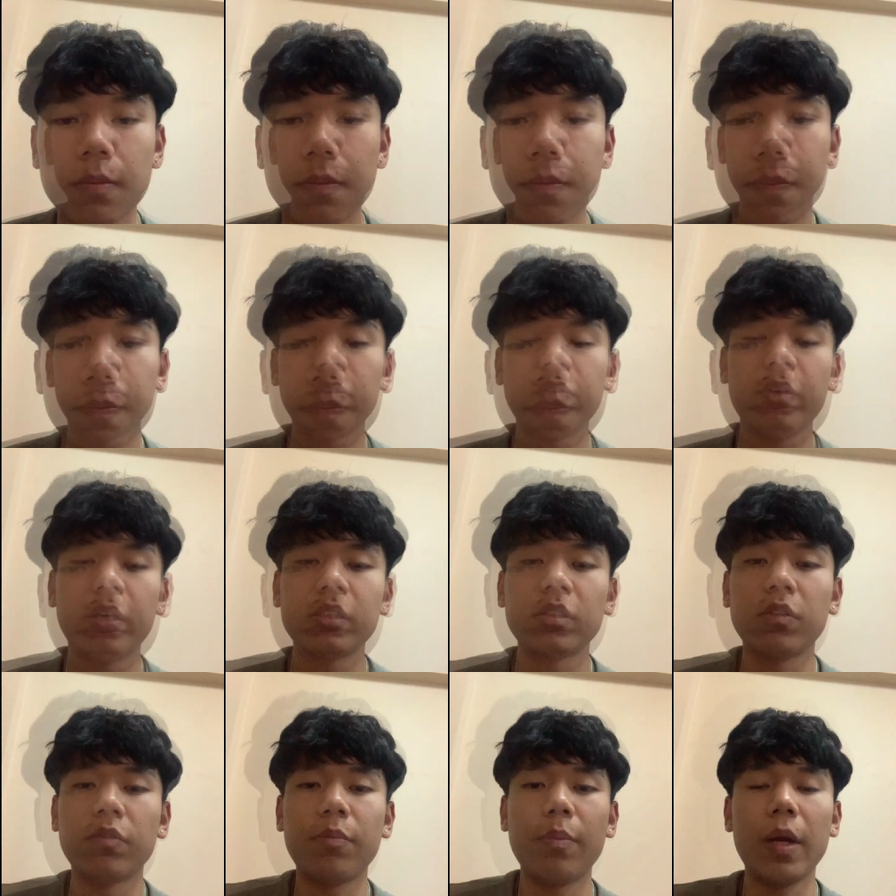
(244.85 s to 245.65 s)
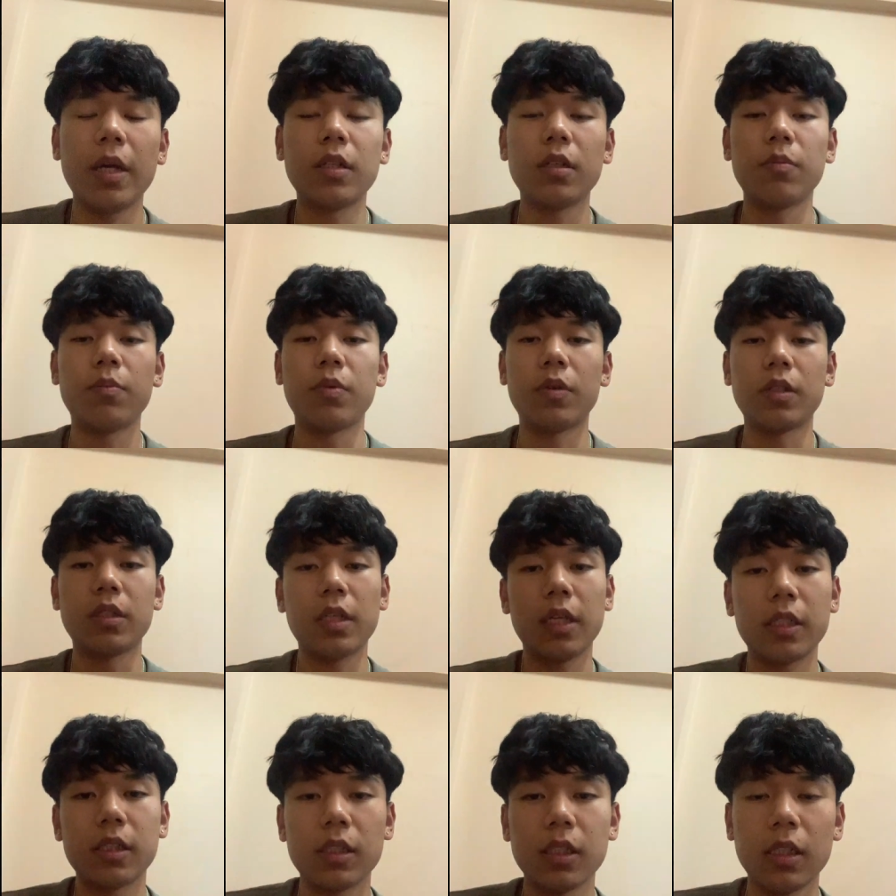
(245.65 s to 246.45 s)
The effects of patent
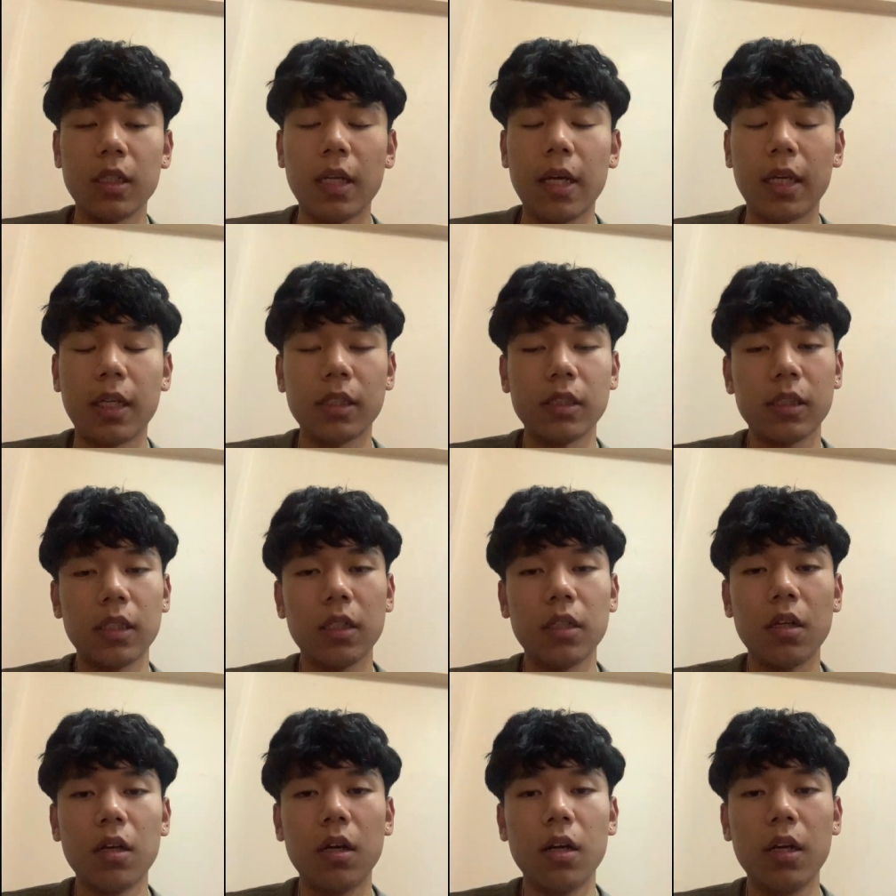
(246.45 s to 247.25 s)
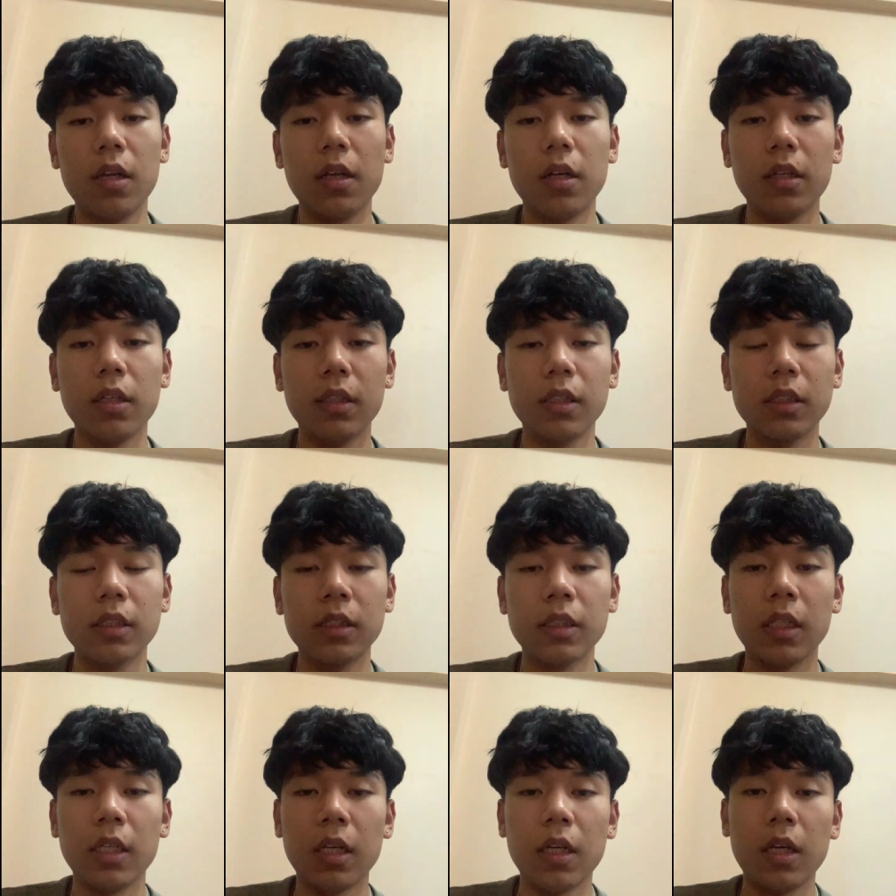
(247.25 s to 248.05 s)
protection, like I said earlier,
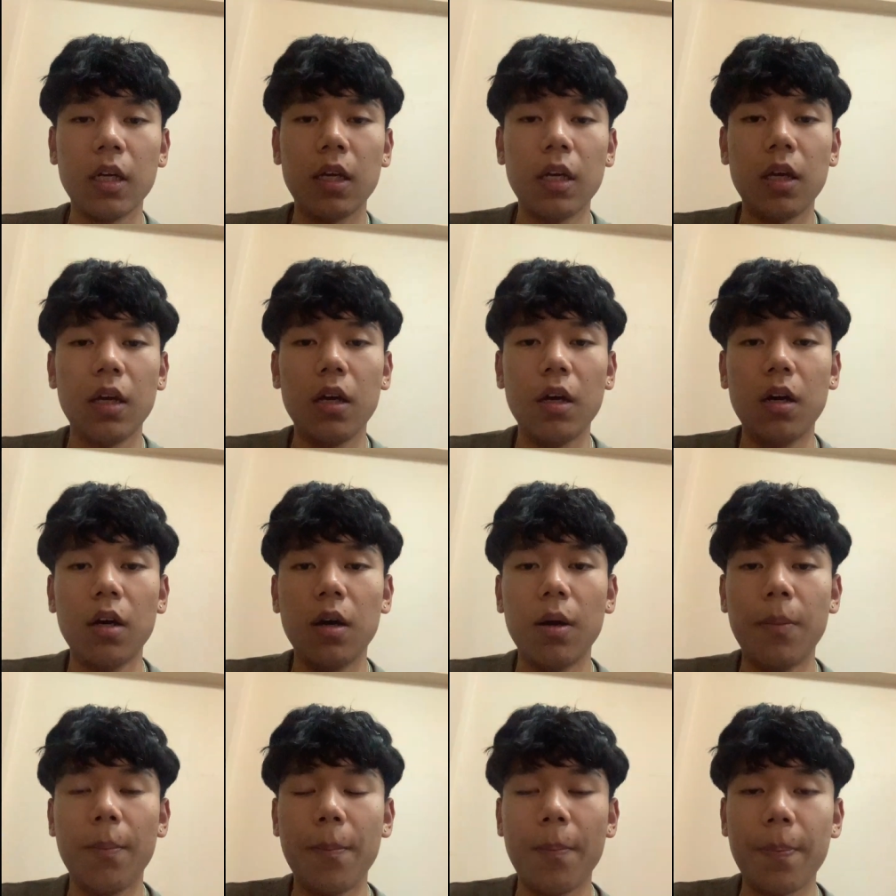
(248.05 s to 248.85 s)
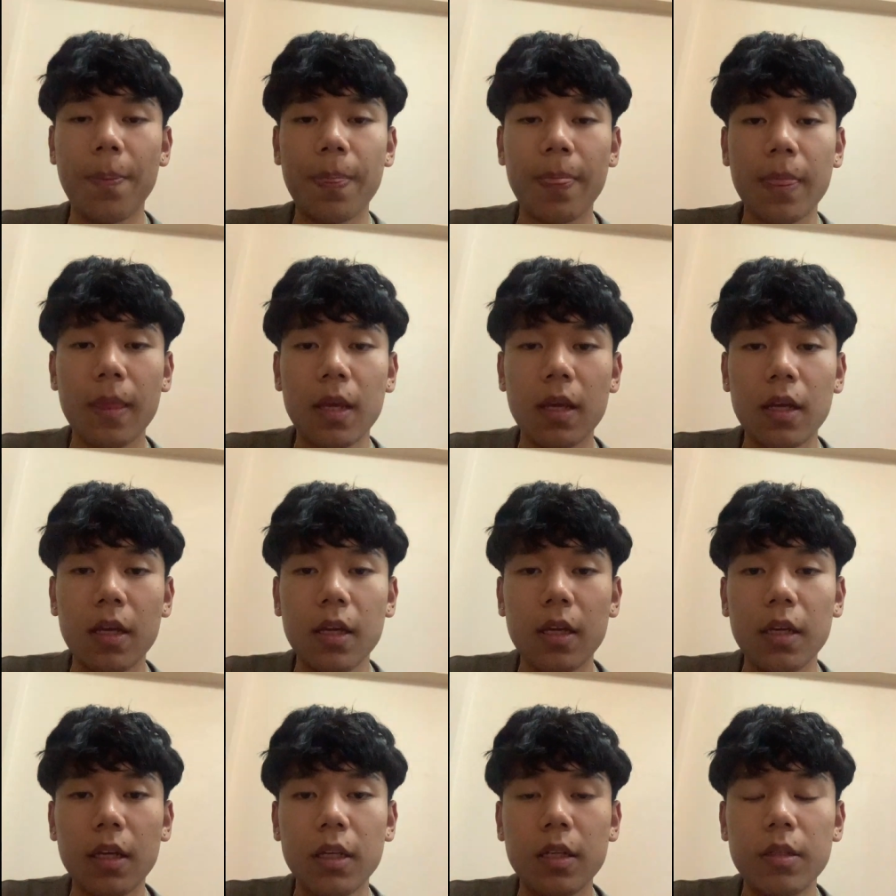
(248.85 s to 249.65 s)
is um,
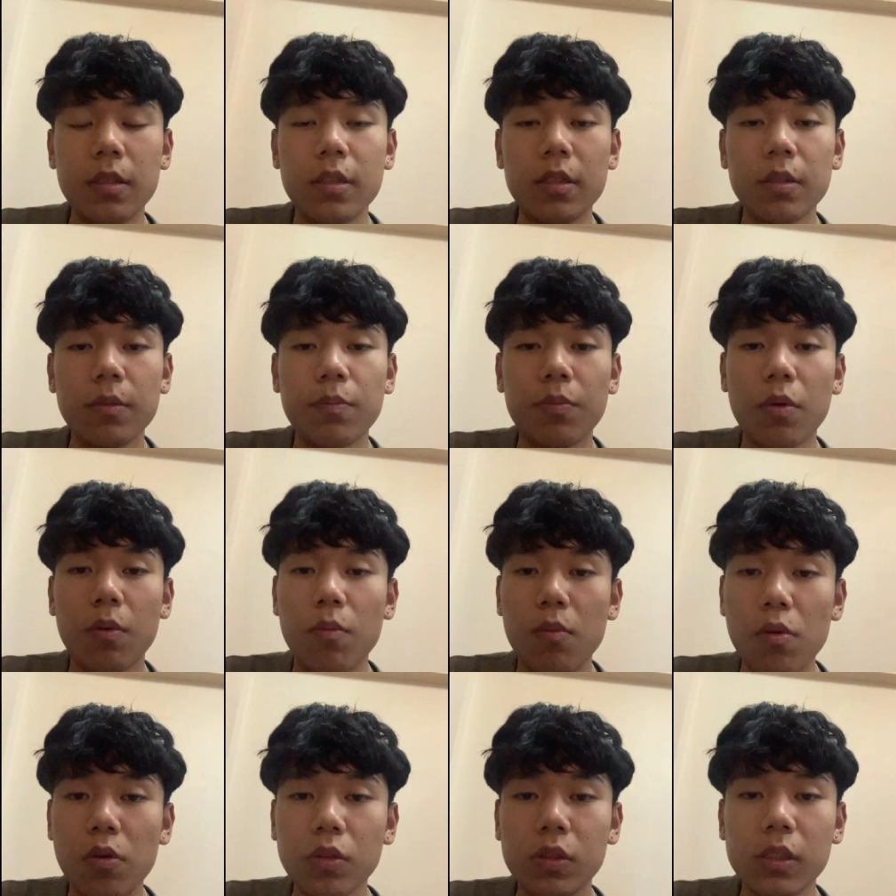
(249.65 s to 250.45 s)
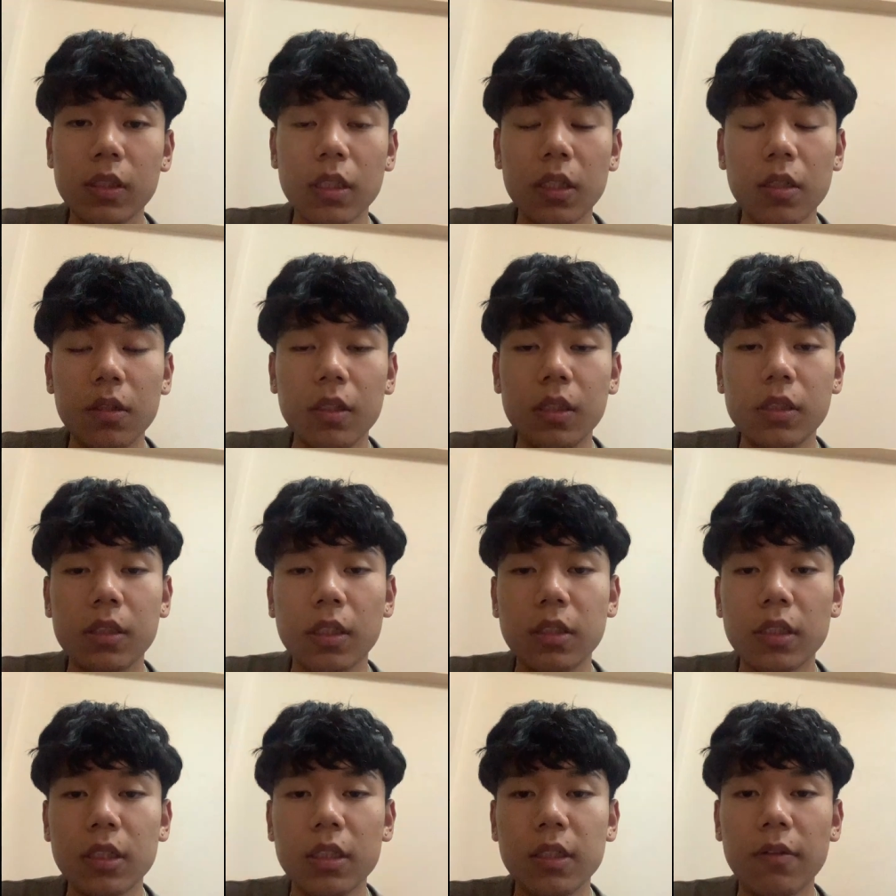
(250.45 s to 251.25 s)
it promotes
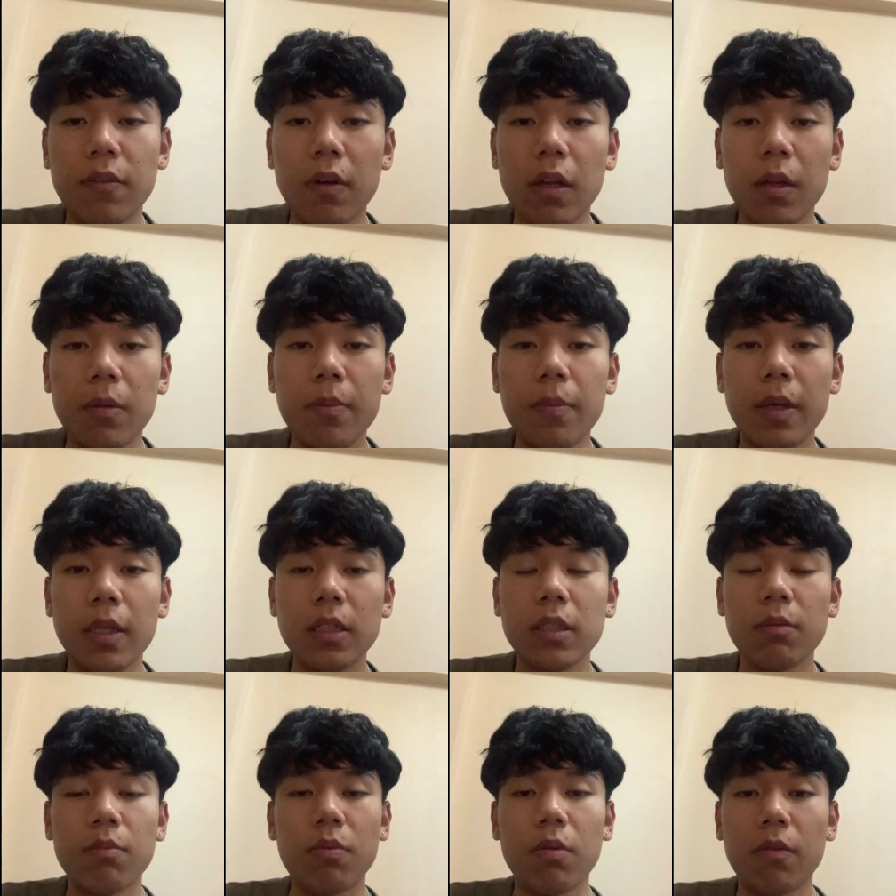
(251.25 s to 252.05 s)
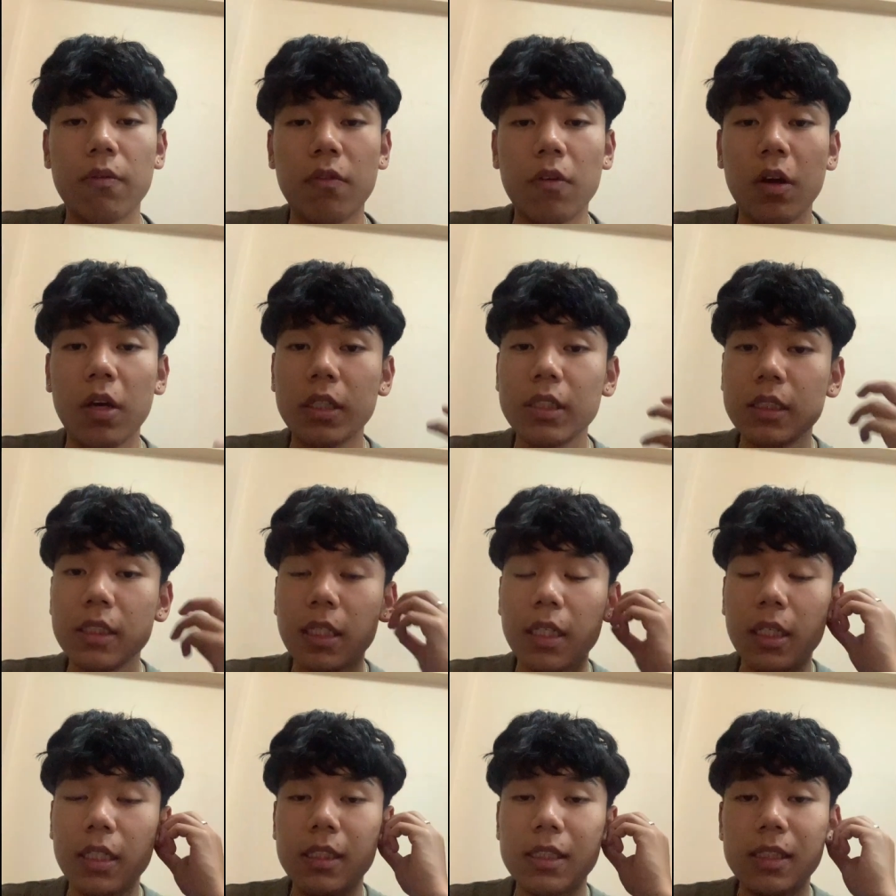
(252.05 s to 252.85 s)
research and development, provides
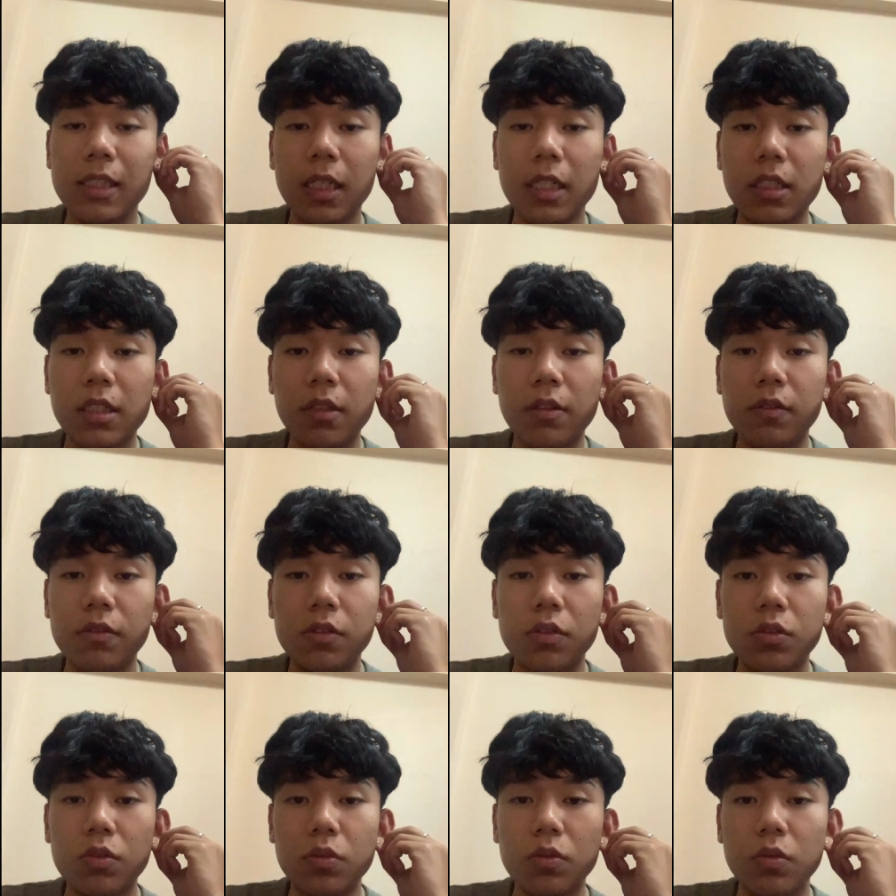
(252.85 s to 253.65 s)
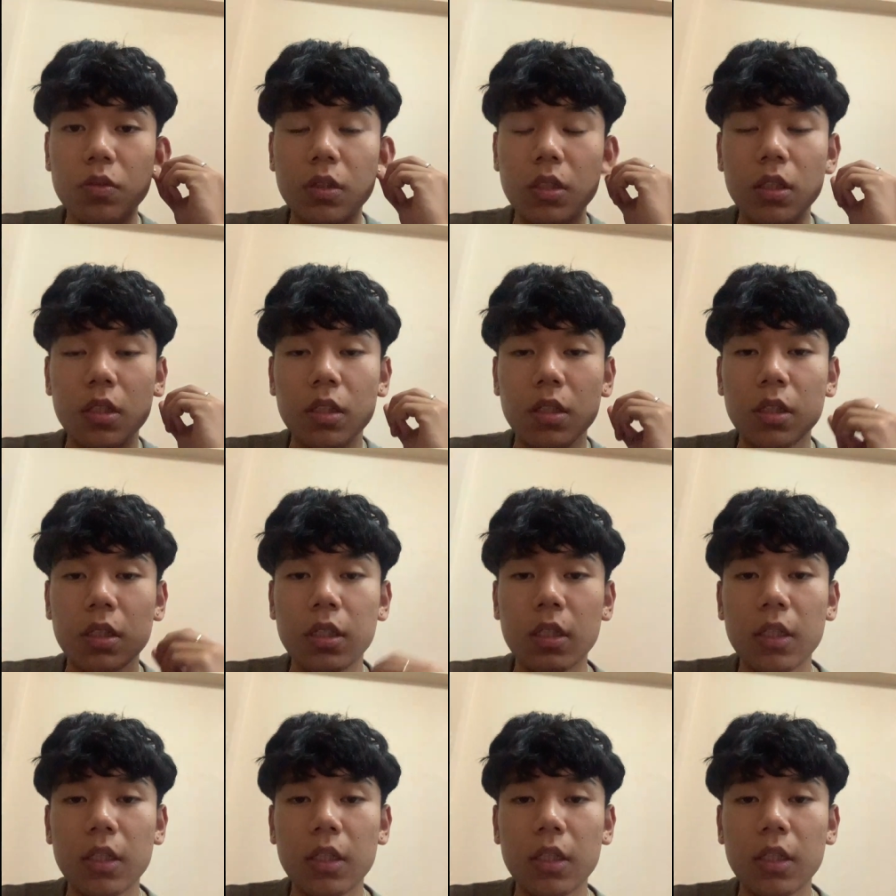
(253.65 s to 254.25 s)
incentives to the